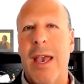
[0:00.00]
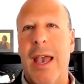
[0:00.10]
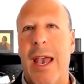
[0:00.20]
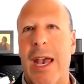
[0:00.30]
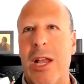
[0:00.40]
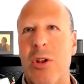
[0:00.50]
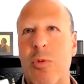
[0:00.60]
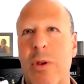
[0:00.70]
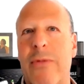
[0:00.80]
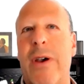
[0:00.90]
And
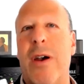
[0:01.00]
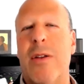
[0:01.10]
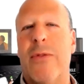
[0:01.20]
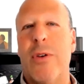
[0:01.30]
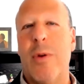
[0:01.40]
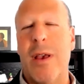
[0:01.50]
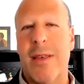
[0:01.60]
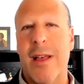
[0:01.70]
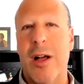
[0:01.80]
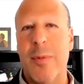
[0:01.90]
we found a few ways
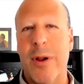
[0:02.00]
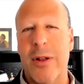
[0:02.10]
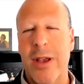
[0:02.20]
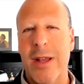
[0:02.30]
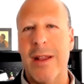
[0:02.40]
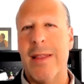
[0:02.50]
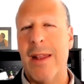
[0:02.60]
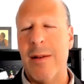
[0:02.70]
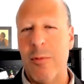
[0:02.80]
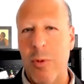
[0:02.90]
to help our client. And
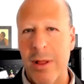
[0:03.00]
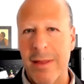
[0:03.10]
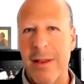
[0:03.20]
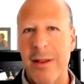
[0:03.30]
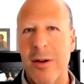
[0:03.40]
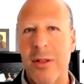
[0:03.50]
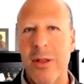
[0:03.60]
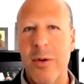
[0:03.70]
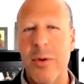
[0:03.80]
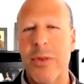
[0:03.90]
then once the deal
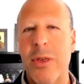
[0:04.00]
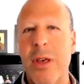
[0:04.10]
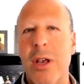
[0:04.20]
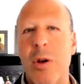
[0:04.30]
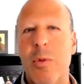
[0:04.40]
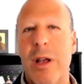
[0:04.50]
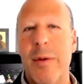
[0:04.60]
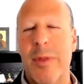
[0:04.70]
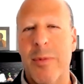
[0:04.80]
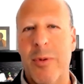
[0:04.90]
closed, we
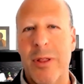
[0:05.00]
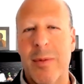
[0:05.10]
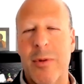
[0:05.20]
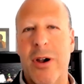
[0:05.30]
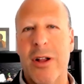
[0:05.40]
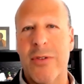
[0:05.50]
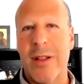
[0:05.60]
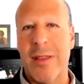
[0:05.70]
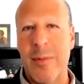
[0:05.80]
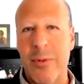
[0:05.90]
helped them put some
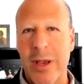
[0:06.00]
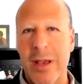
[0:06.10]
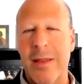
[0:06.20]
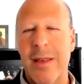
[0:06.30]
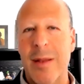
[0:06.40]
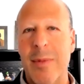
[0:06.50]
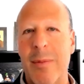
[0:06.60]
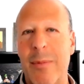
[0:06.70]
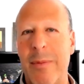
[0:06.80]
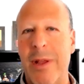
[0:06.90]
contracts in place
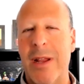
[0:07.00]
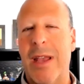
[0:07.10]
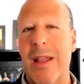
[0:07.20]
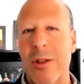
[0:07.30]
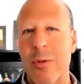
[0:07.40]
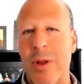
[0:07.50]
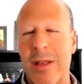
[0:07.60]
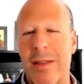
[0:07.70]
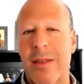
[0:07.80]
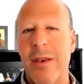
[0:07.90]
and mitigate their
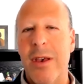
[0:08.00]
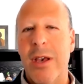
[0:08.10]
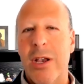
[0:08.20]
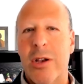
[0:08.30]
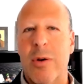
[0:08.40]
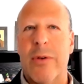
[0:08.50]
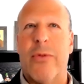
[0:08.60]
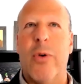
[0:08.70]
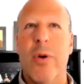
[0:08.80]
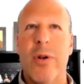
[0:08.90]
risks going
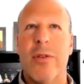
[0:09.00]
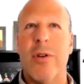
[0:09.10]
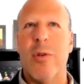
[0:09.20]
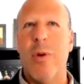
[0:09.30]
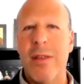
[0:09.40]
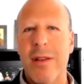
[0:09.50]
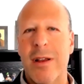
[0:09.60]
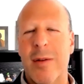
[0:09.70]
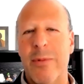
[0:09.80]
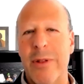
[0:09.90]
forward. So it wasn't
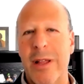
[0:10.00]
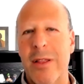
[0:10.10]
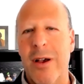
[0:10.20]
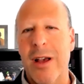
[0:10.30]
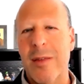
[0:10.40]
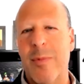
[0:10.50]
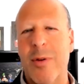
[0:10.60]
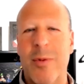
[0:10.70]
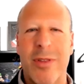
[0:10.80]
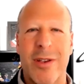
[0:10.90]
a complete loss, but
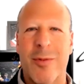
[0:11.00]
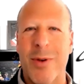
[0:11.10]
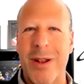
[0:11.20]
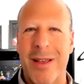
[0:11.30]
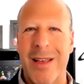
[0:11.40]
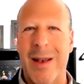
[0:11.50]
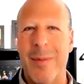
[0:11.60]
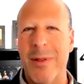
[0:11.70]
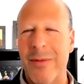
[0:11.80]
it was a great example.